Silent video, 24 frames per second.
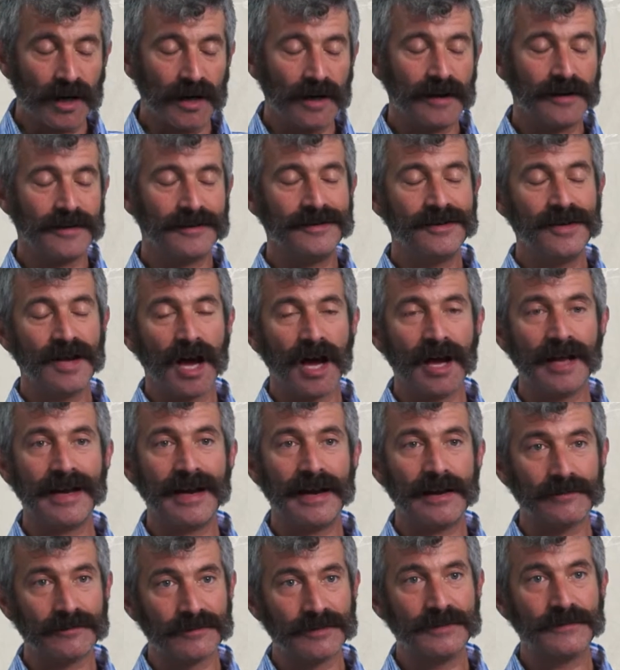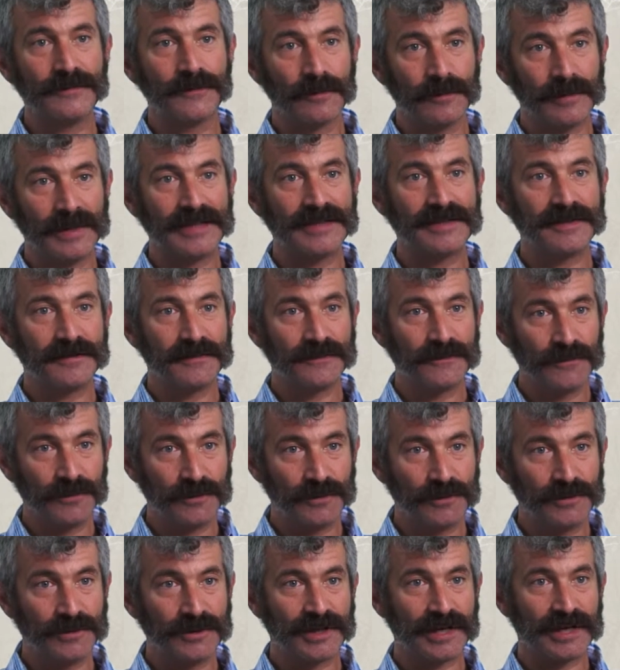Uh, not every fermented
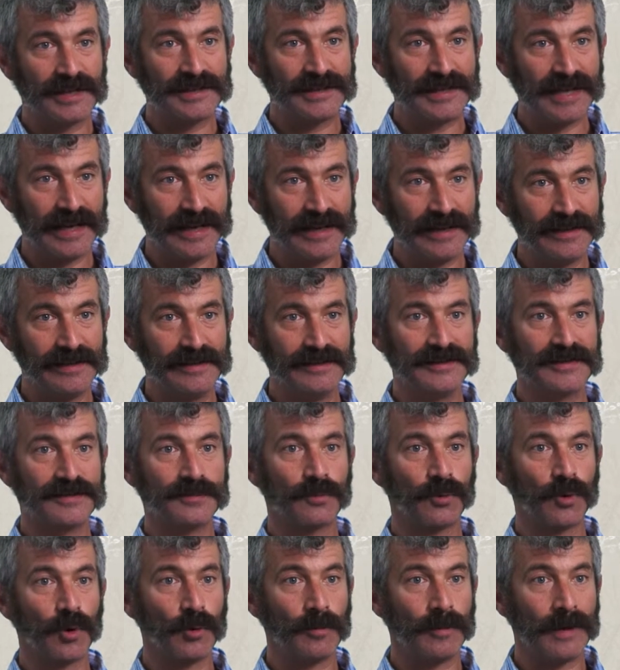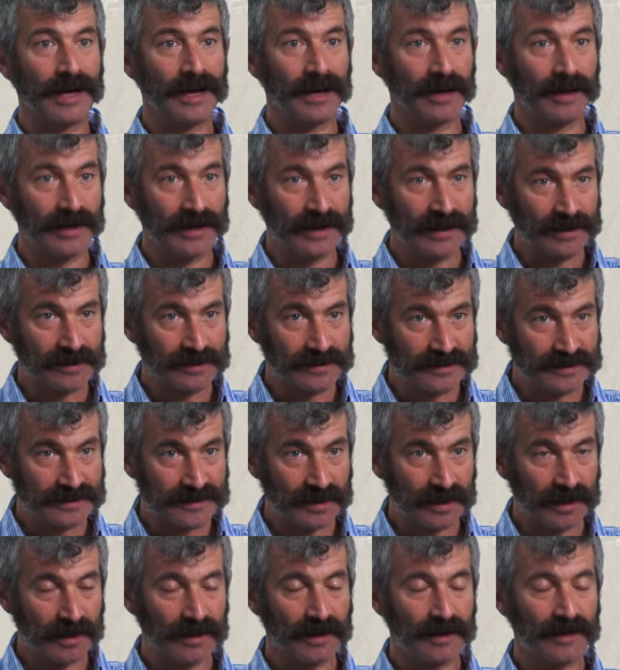food contains probiotics.
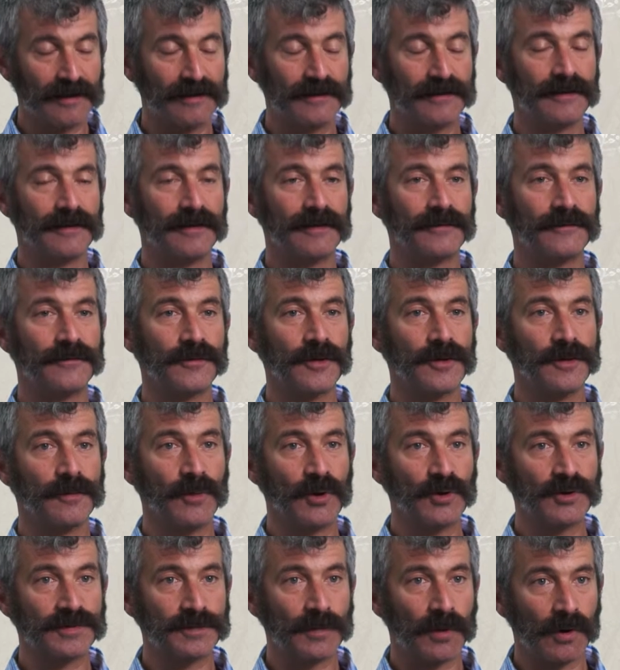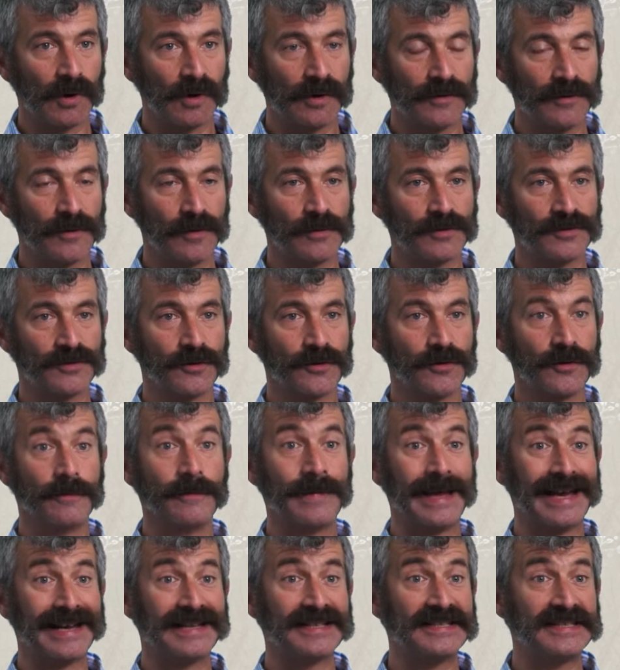Uh, uh, for the most part, those are the
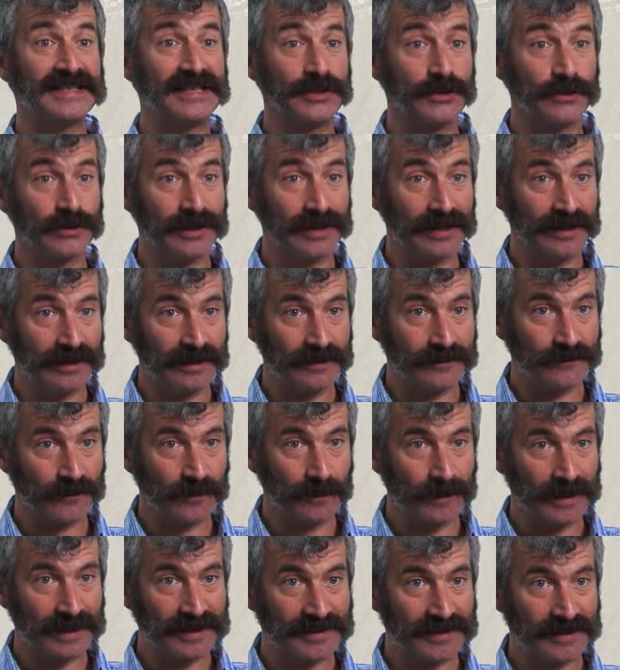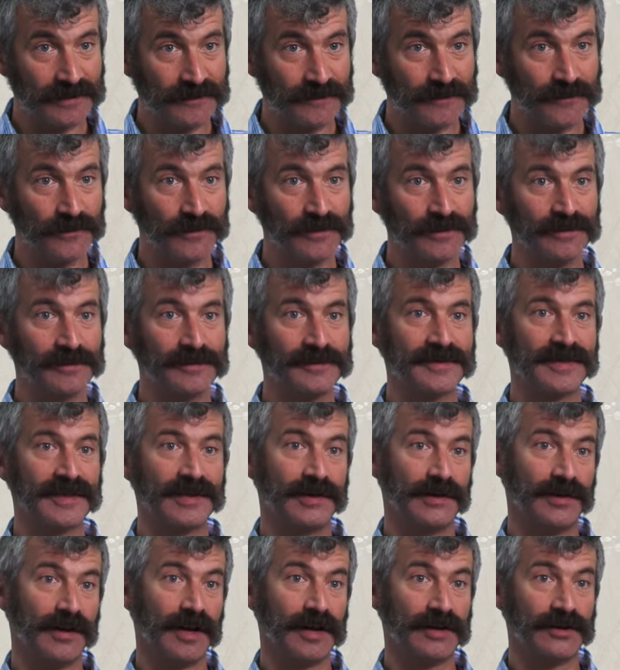bacterially fermented foods
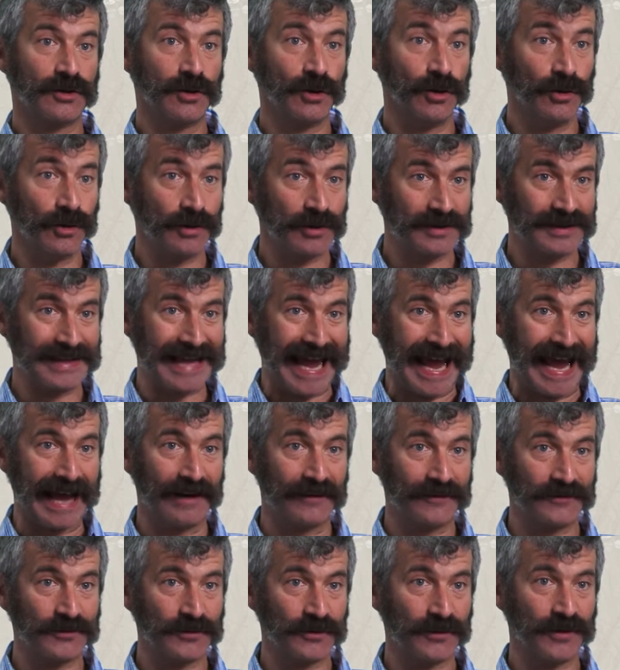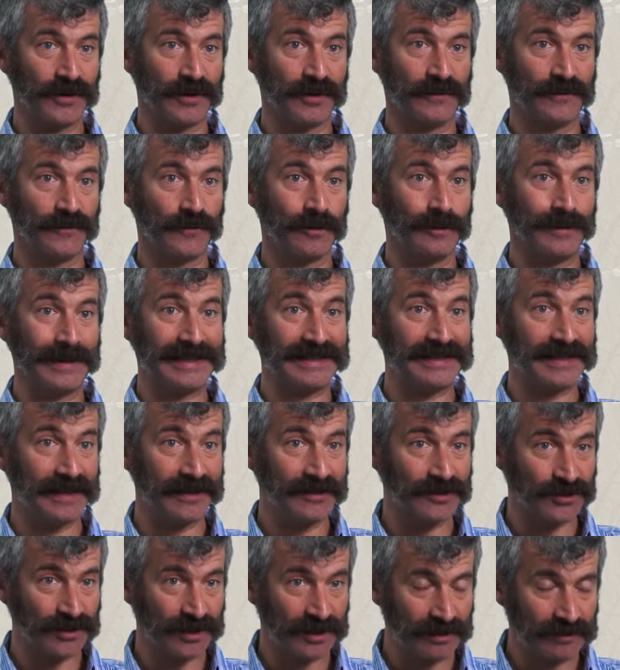that are not cooked after their
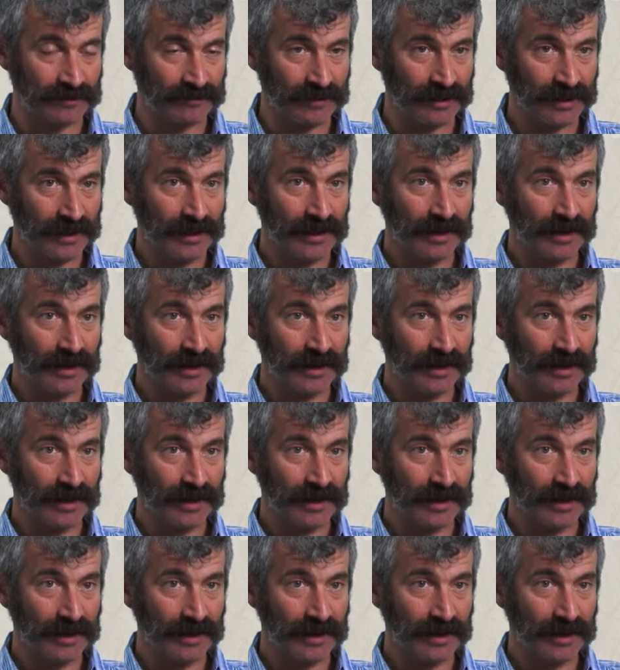fermentation.